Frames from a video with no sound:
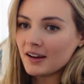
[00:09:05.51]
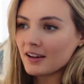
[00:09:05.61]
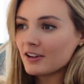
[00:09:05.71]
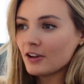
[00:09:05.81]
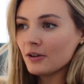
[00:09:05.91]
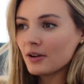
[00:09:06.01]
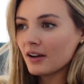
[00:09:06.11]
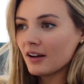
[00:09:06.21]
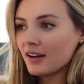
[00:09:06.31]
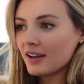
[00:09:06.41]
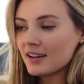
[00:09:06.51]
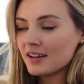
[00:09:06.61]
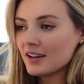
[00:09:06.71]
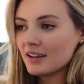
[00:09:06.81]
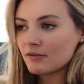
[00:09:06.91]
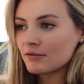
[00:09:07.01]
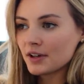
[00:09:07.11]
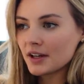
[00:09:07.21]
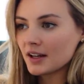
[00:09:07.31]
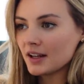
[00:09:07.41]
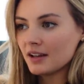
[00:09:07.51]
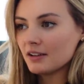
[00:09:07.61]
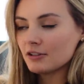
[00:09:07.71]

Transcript: Like yoga, it really